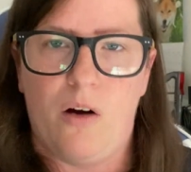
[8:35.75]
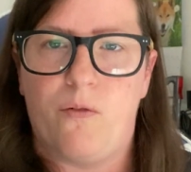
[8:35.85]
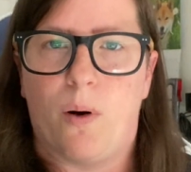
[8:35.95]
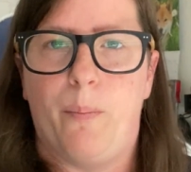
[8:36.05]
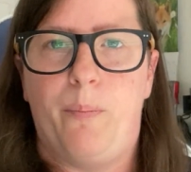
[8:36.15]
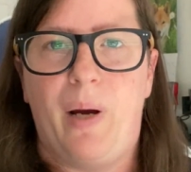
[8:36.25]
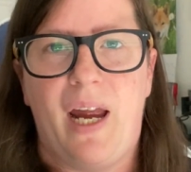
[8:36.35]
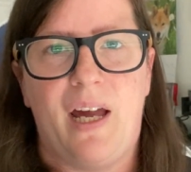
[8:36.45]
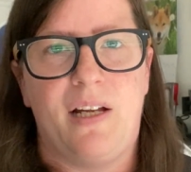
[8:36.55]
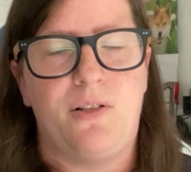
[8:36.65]
for a
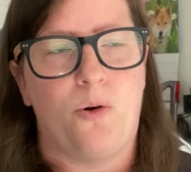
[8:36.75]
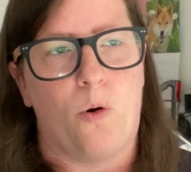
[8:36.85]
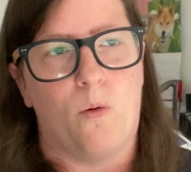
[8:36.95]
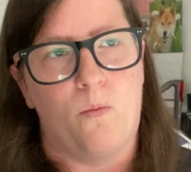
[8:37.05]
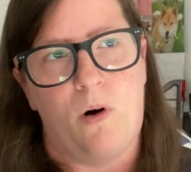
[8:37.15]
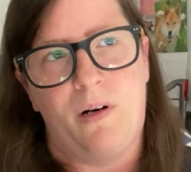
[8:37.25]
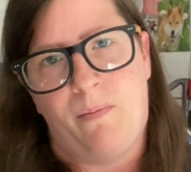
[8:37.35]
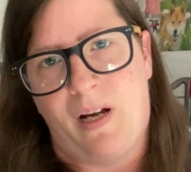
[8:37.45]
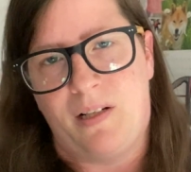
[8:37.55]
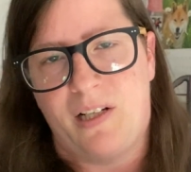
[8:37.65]
band or
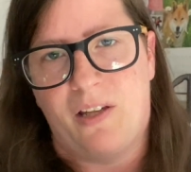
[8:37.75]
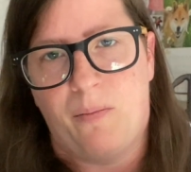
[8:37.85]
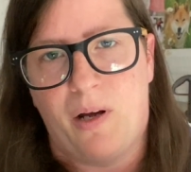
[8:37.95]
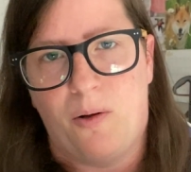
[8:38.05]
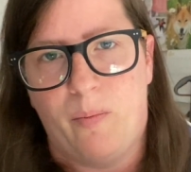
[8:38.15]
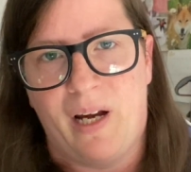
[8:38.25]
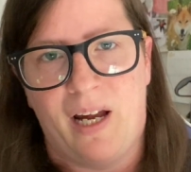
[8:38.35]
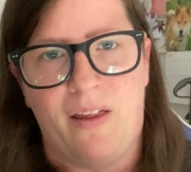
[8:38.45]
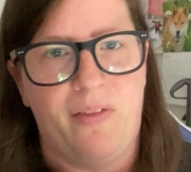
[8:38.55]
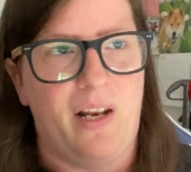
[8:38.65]
one-man death metal
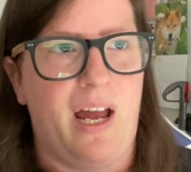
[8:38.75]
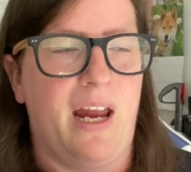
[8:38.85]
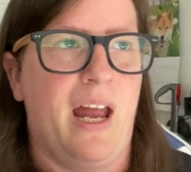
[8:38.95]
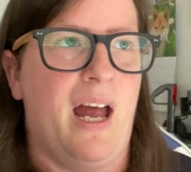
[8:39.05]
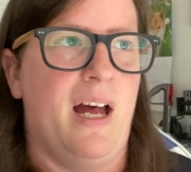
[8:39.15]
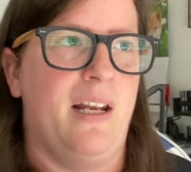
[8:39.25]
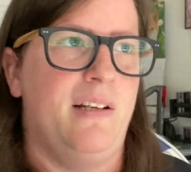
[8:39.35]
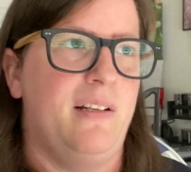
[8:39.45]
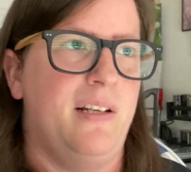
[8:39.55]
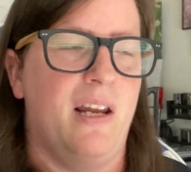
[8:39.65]
band that I
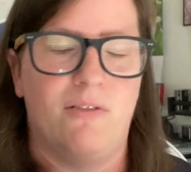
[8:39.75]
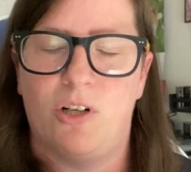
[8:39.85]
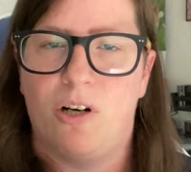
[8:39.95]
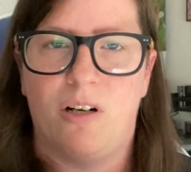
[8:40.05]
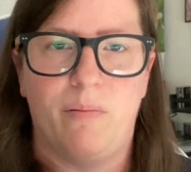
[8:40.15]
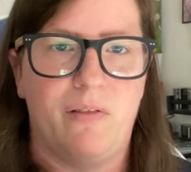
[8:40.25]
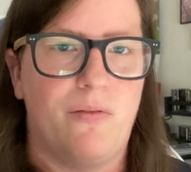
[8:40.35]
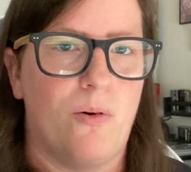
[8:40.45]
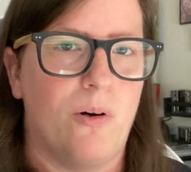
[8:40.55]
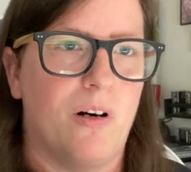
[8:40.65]
had never heard
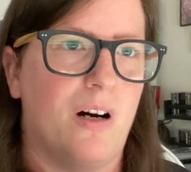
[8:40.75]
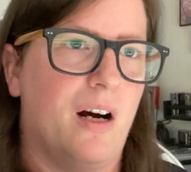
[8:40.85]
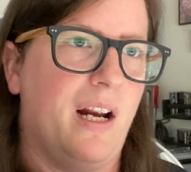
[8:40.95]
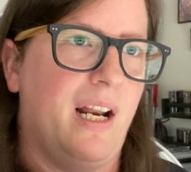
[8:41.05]
before,